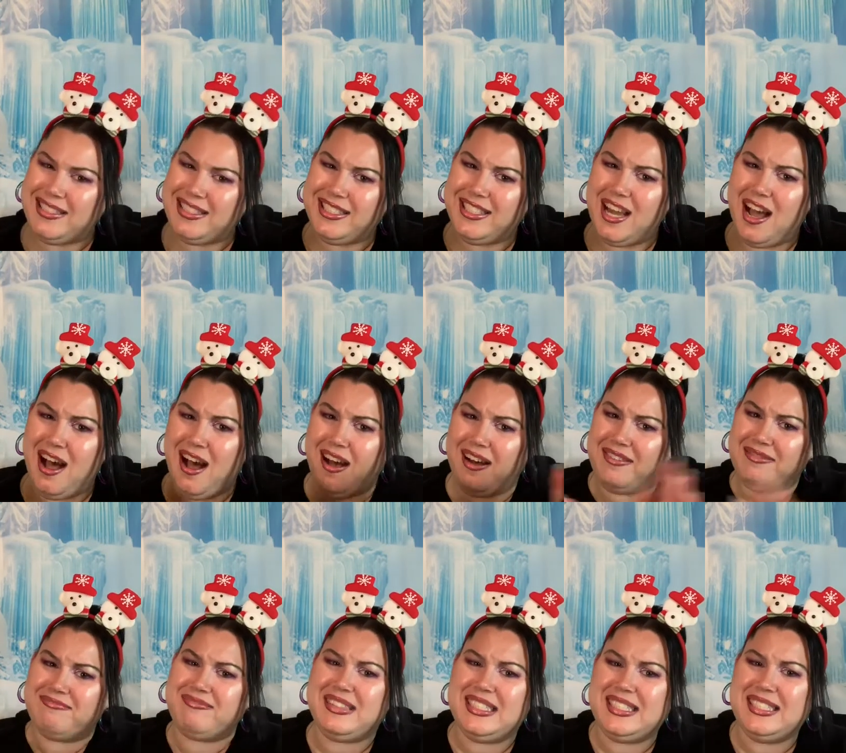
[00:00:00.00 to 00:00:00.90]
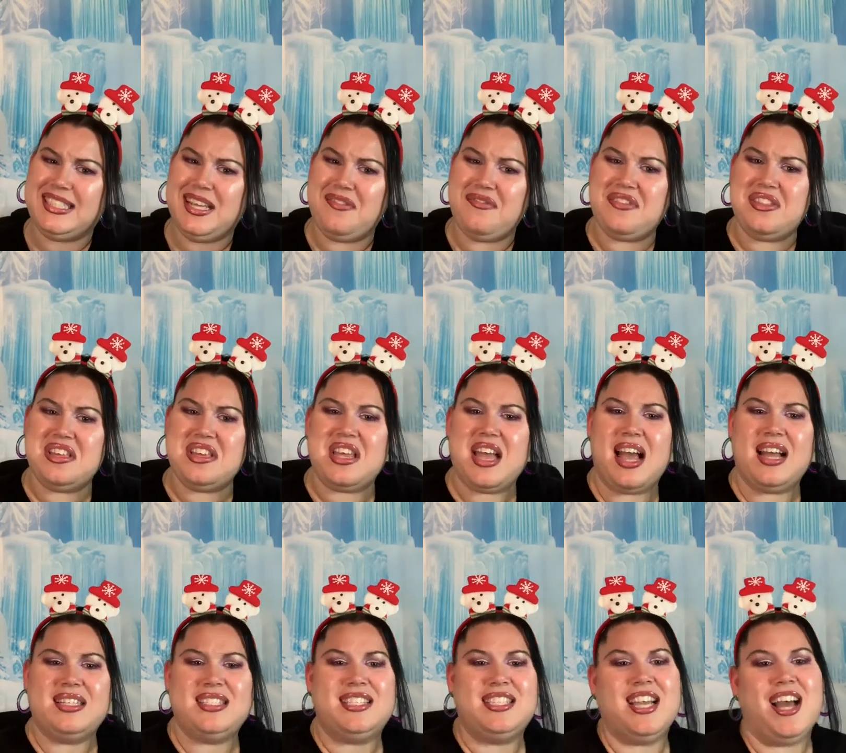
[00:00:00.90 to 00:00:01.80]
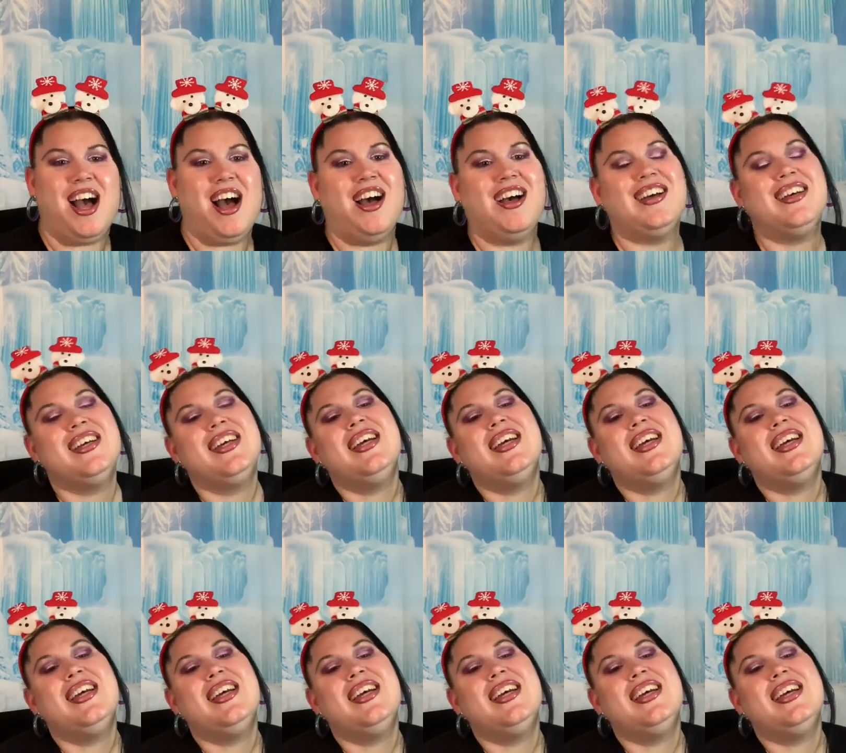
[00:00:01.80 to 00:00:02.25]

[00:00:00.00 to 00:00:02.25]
I got y'all. I definitely got y'all.